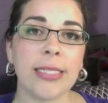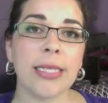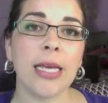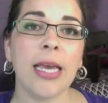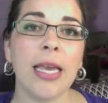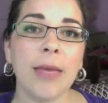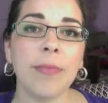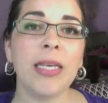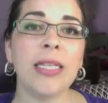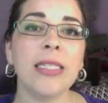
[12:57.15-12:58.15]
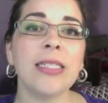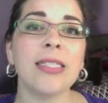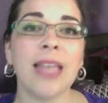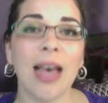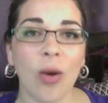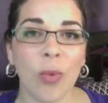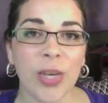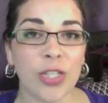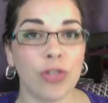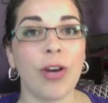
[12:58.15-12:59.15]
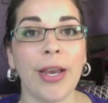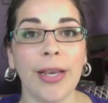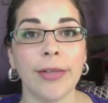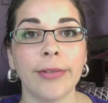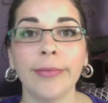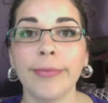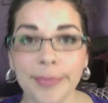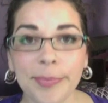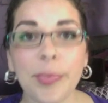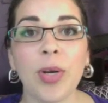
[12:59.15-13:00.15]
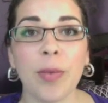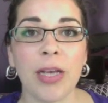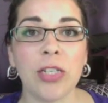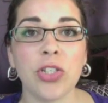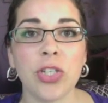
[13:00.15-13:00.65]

it means that we strike, pretty much.